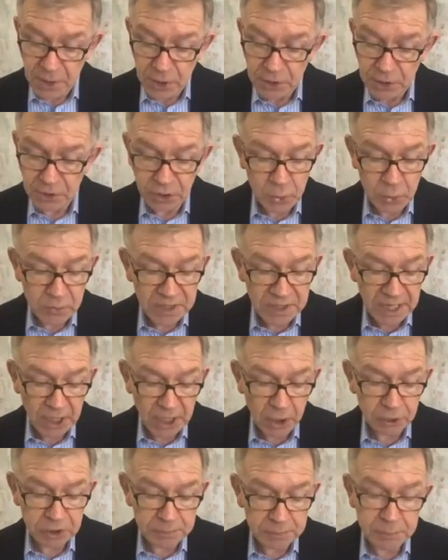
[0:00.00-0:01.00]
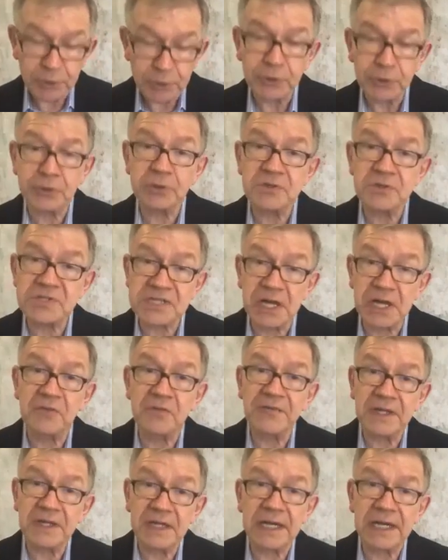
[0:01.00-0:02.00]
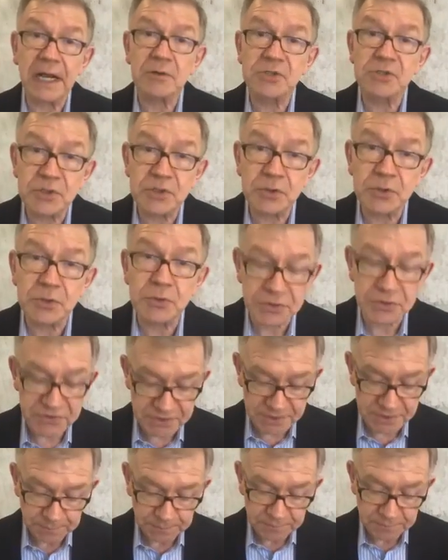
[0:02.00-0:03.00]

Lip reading: You don't care to put yourself in our shoes.